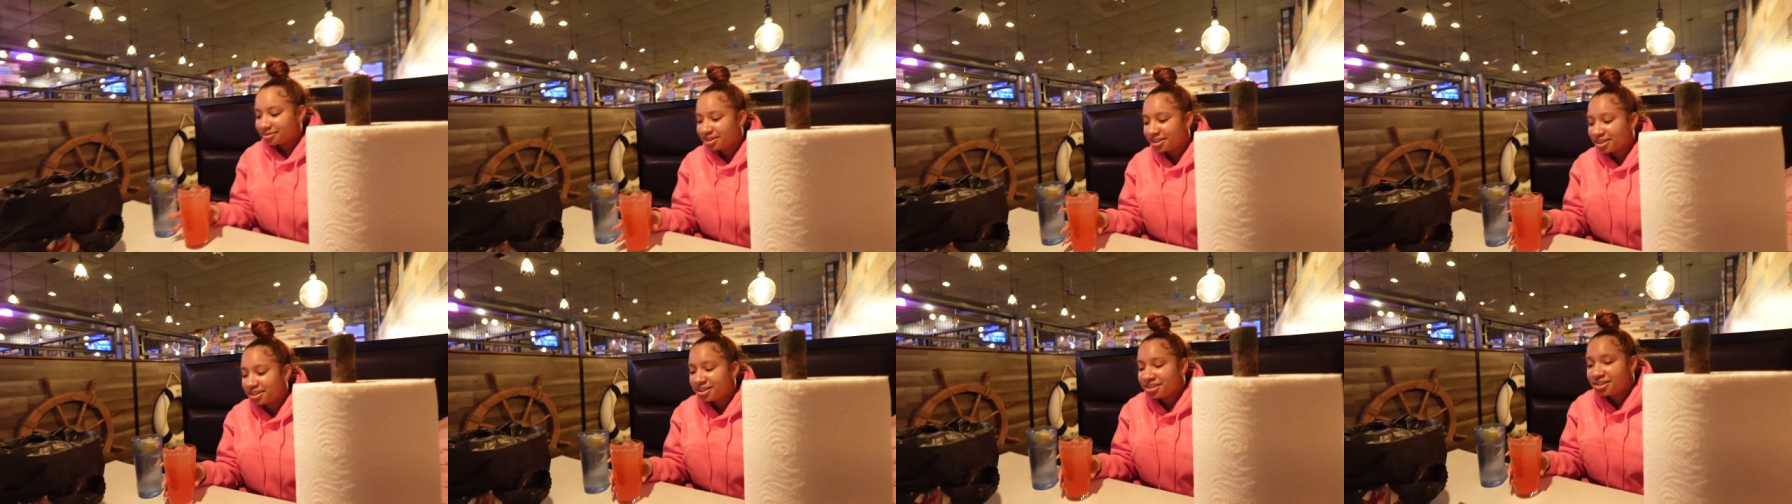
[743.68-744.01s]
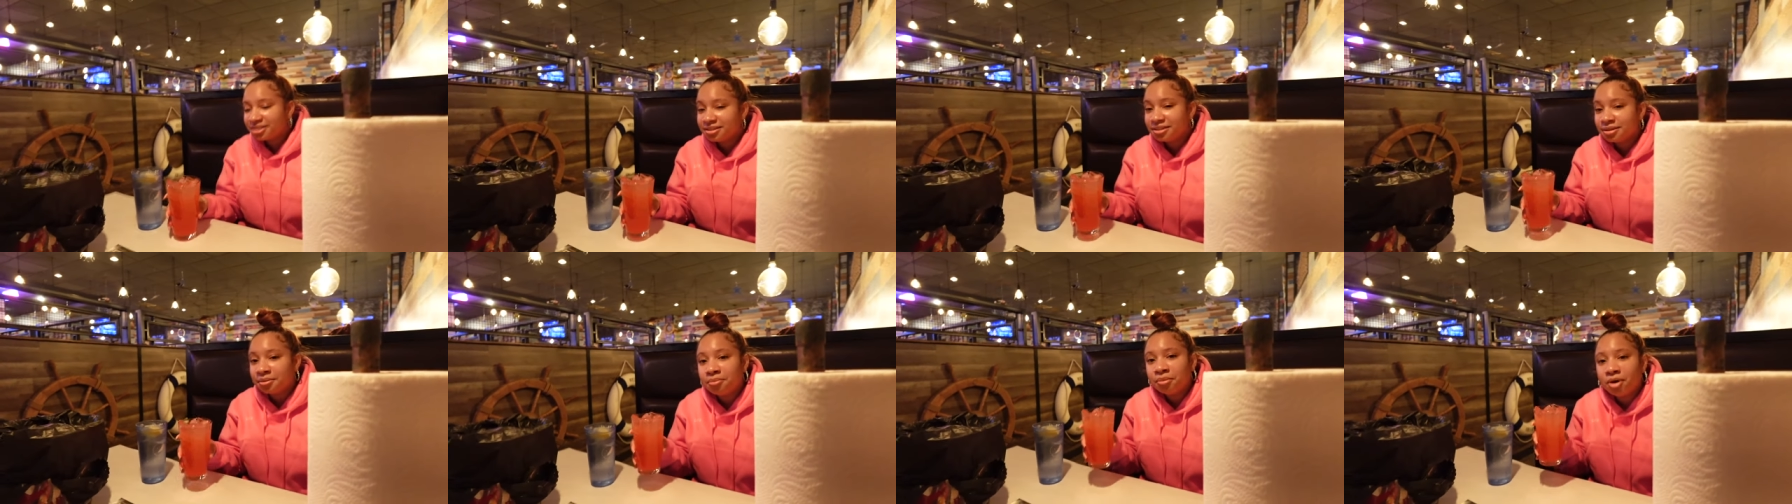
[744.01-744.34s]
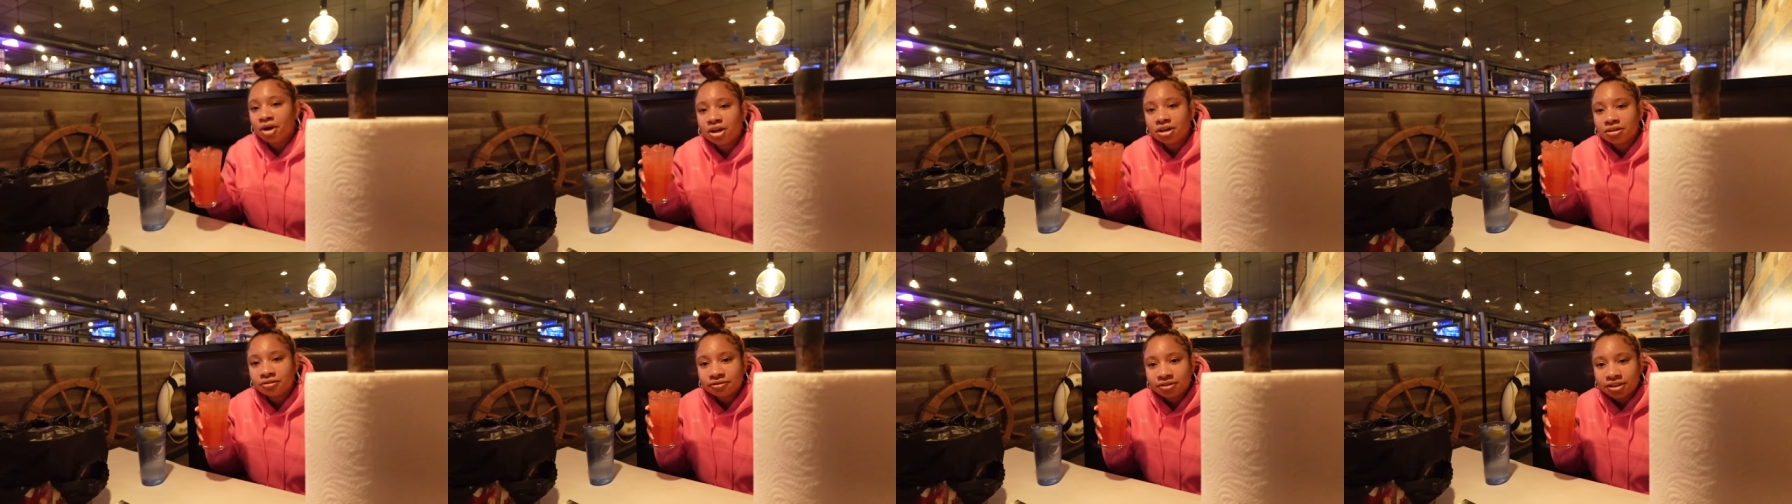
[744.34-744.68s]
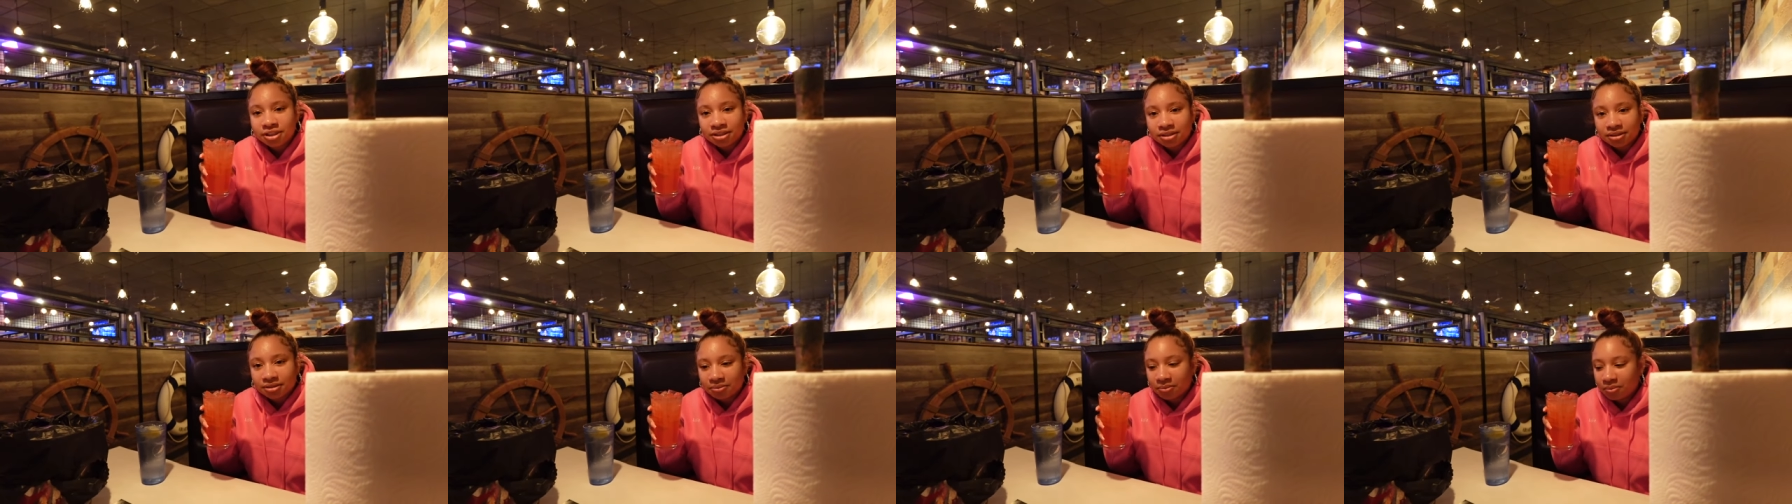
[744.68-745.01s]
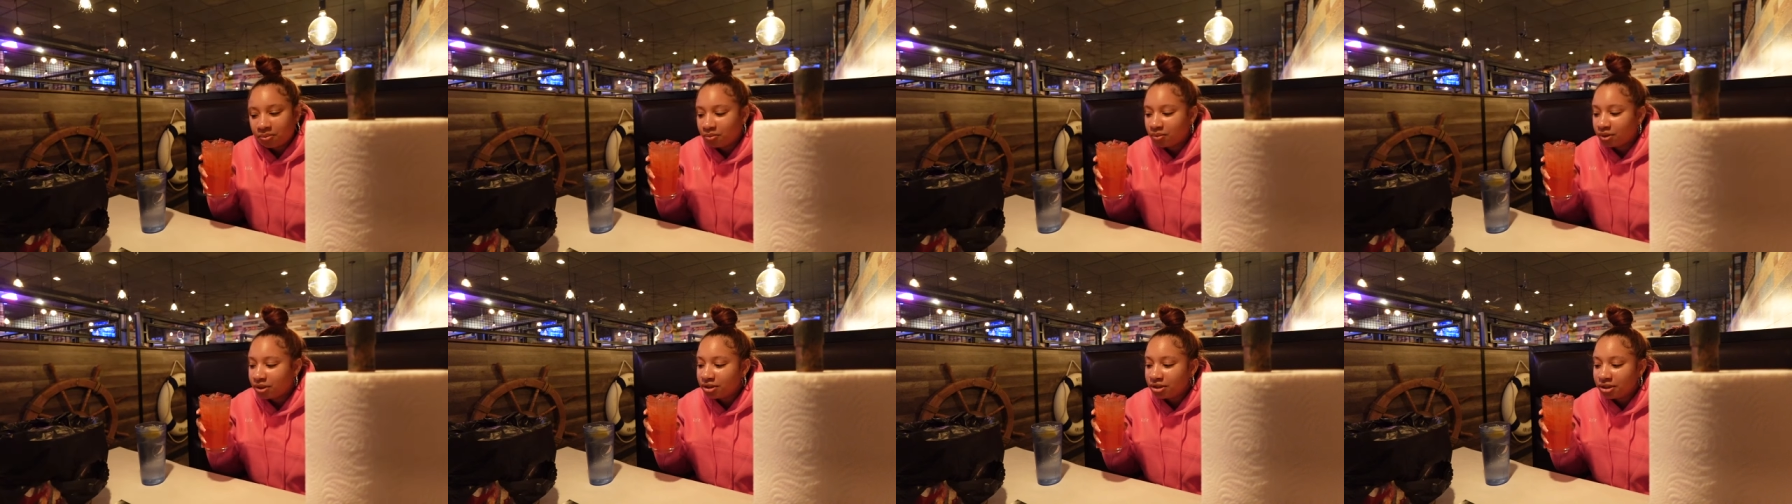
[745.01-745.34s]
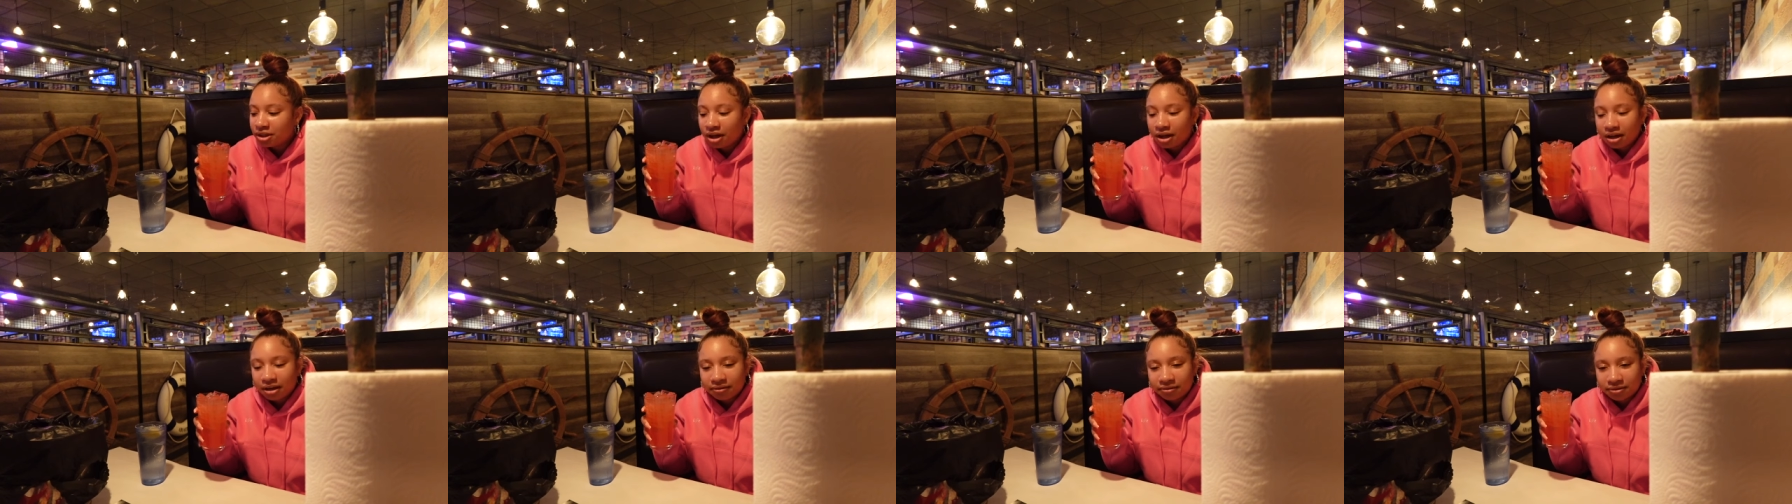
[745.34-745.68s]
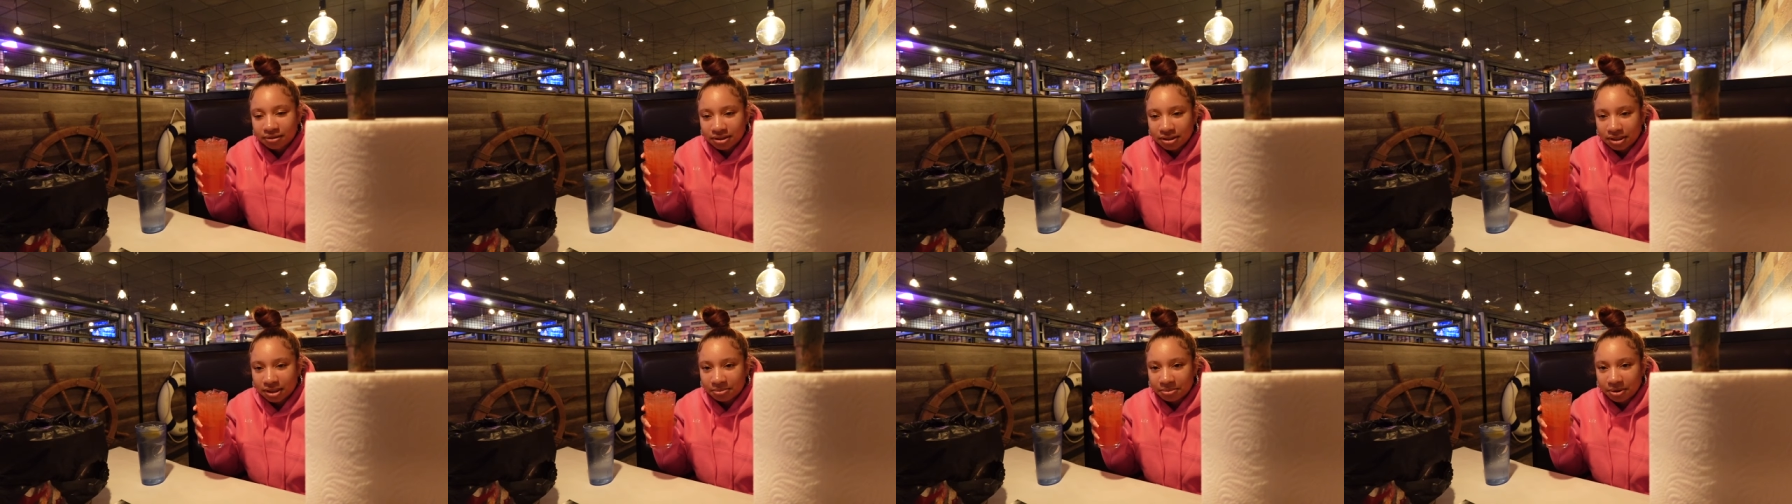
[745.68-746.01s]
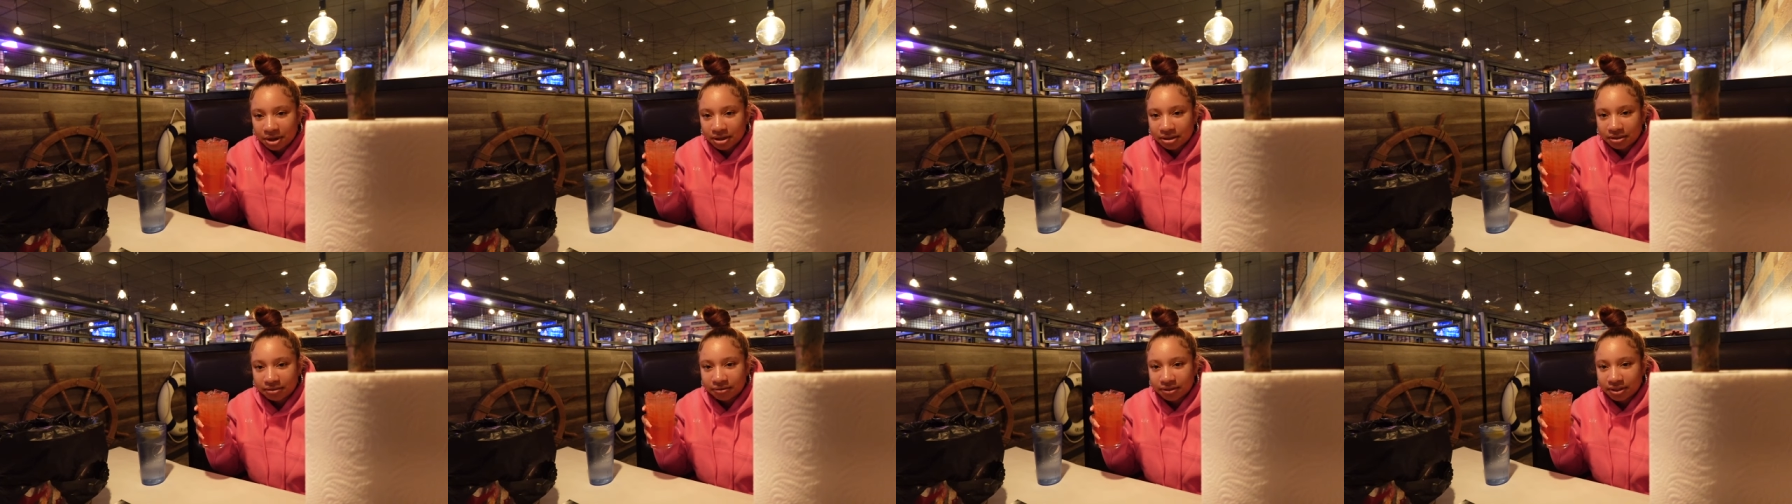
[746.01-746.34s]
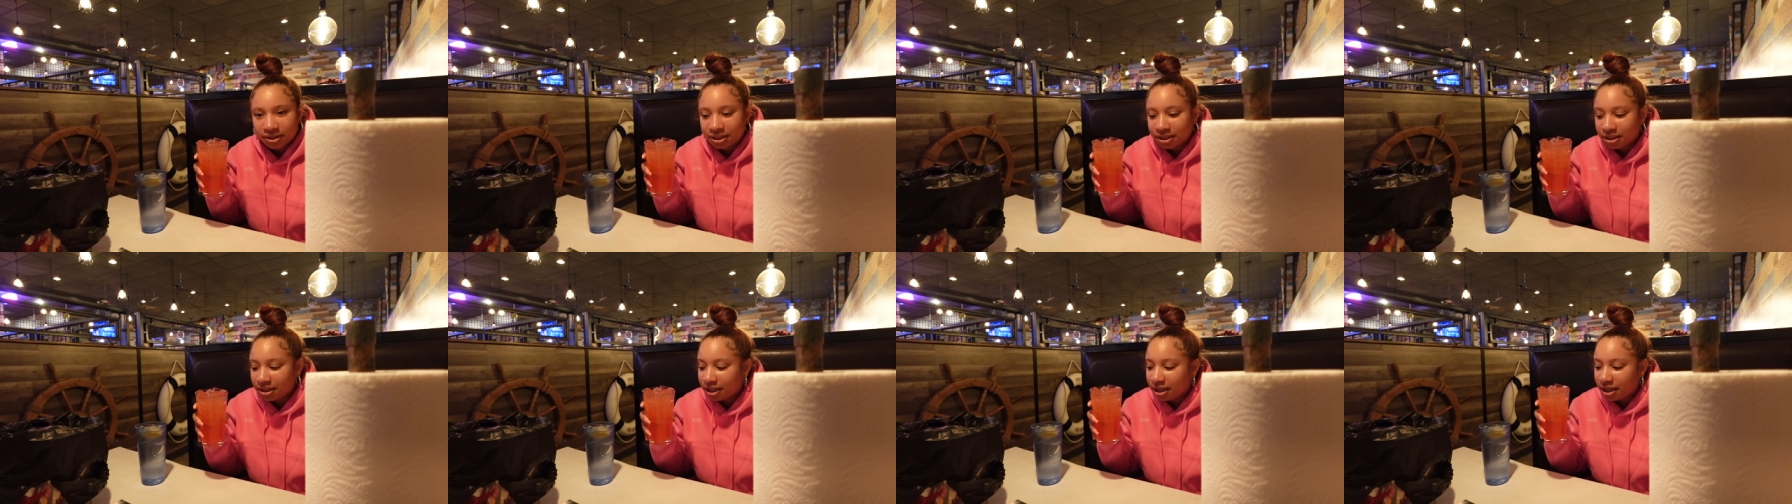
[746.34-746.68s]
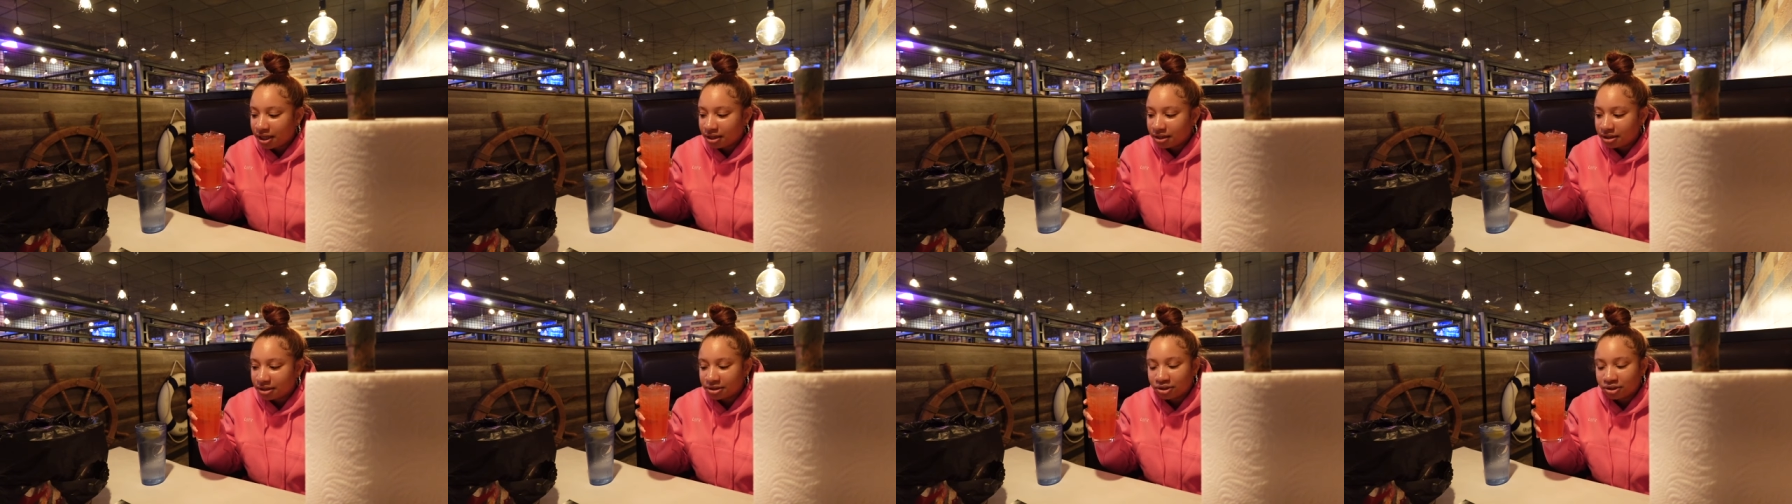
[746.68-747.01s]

This is a margarita. When do y'all ever see a margarita in a